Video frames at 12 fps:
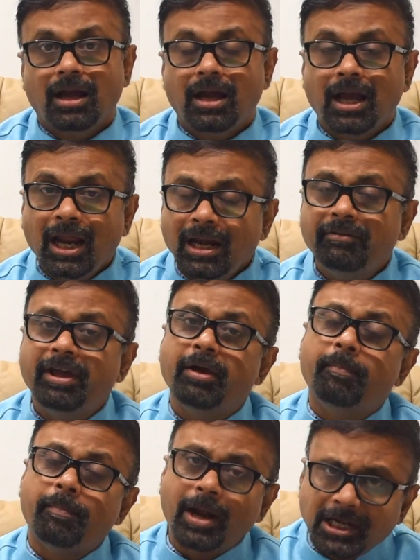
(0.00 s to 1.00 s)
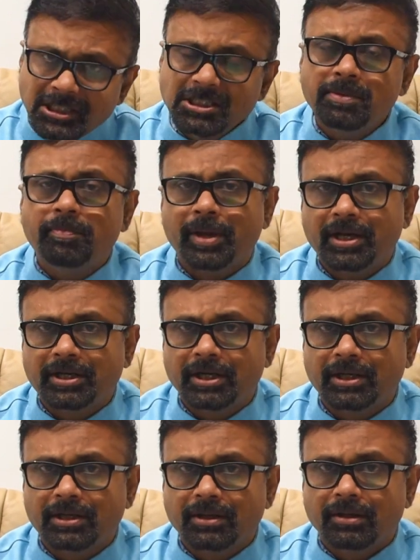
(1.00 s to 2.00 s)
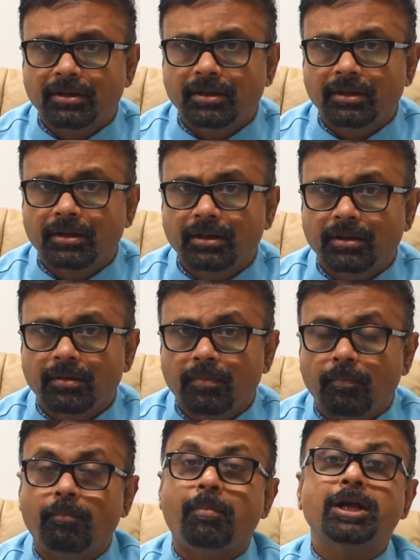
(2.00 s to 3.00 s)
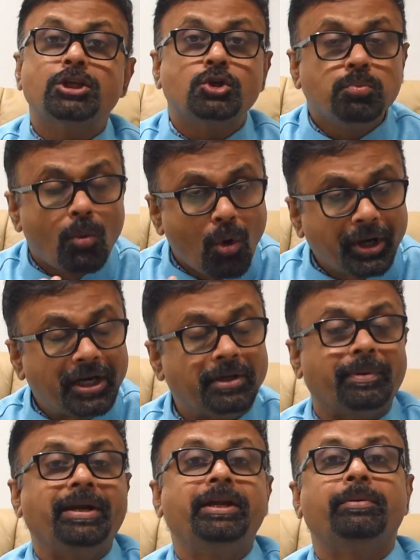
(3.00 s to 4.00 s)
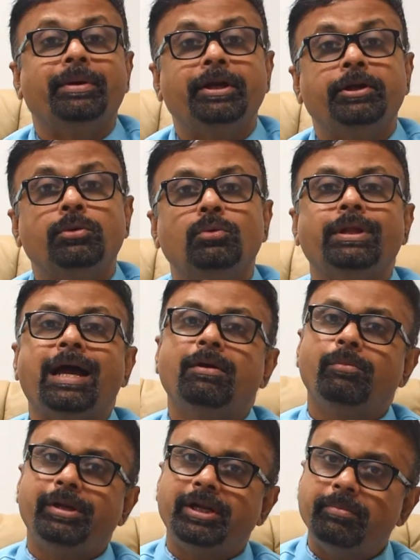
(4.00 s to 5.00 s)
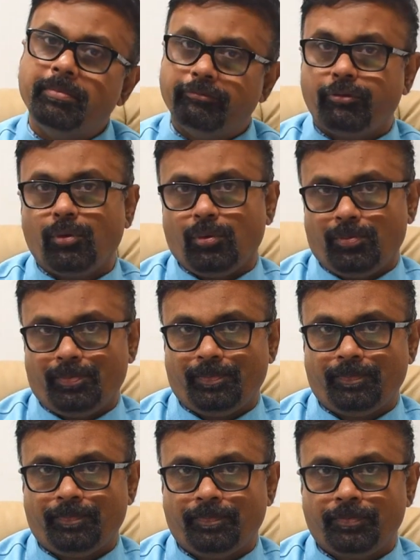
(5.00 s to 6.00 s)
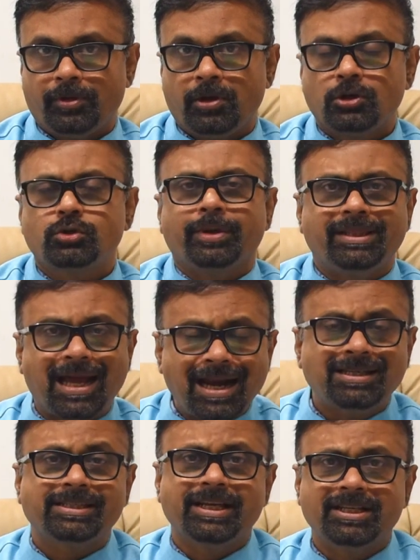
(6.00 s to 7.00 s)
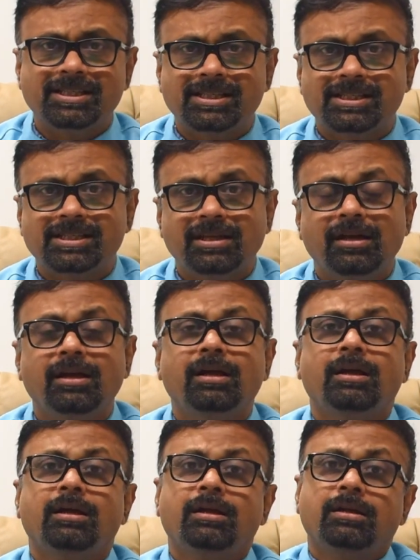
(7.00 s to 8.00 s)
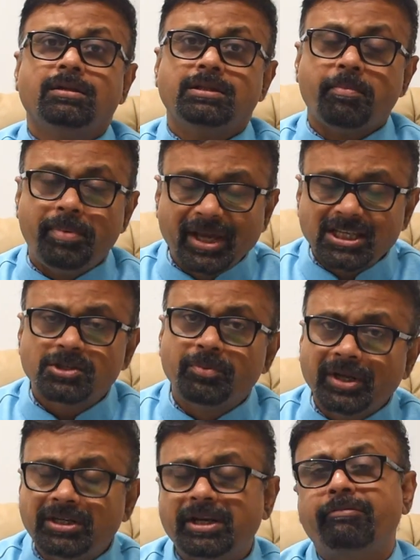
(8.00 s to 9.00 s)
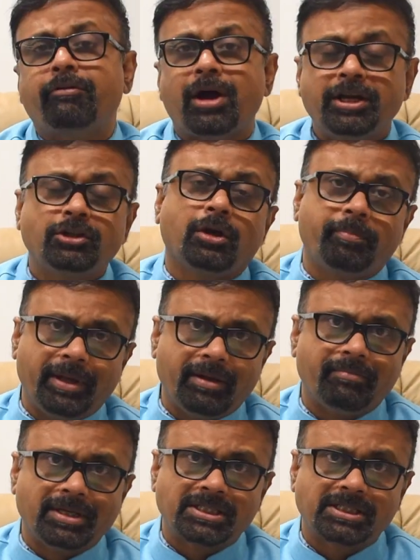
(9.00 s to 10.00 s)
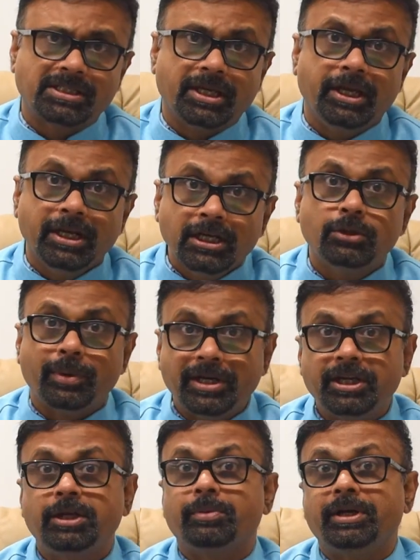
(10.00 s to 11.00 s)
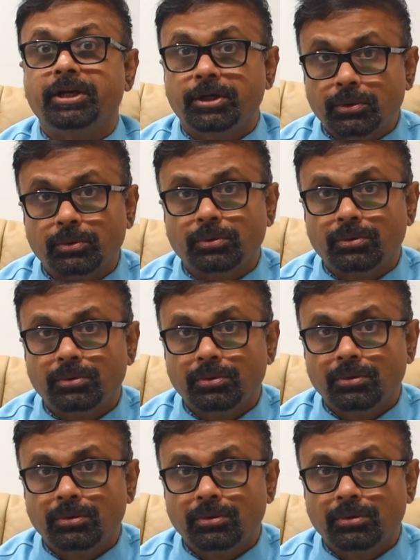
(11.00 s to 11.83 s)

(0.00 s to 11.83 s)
And we have participated much more in 2022 than we did before. So in that sense, the biggest victory for ithought PMS in 2022